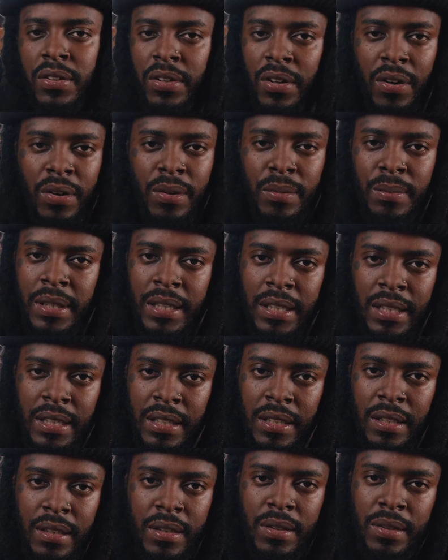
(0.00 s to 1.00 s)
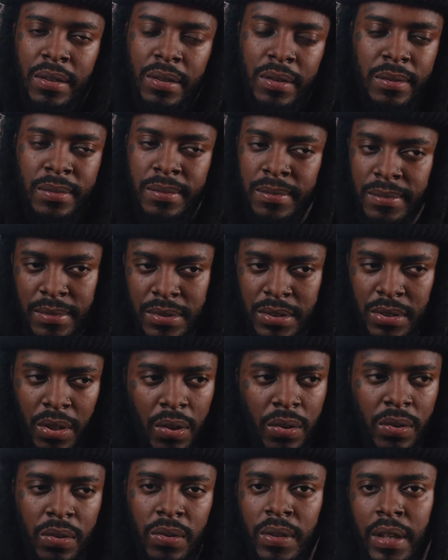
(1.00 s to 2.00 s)
You know what I mean? Um,
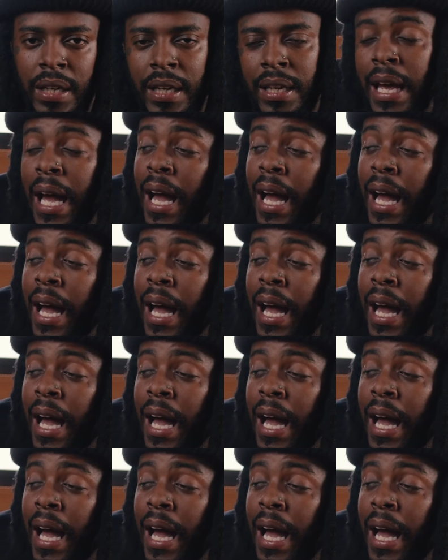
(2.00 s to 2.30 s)
so, and